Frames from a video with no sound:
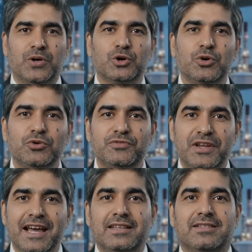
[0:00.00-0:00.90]
Grooved
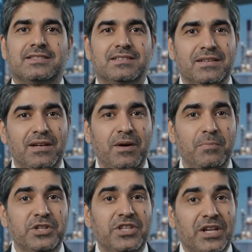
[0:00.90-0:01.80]
ends. A
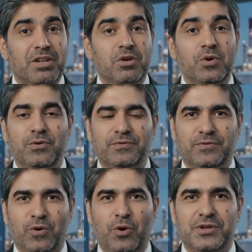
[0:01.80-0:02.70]
machine groove
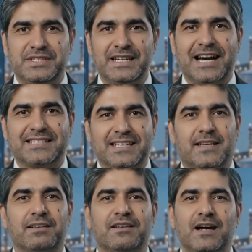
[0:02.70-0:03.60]
holds a
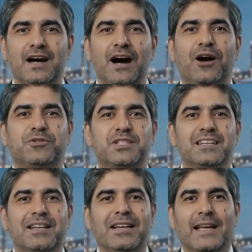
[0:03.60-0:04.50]
gasket, a
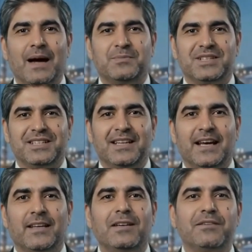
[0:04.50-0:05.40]
housing clamps it
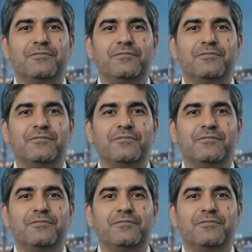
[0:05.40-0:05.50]
tight.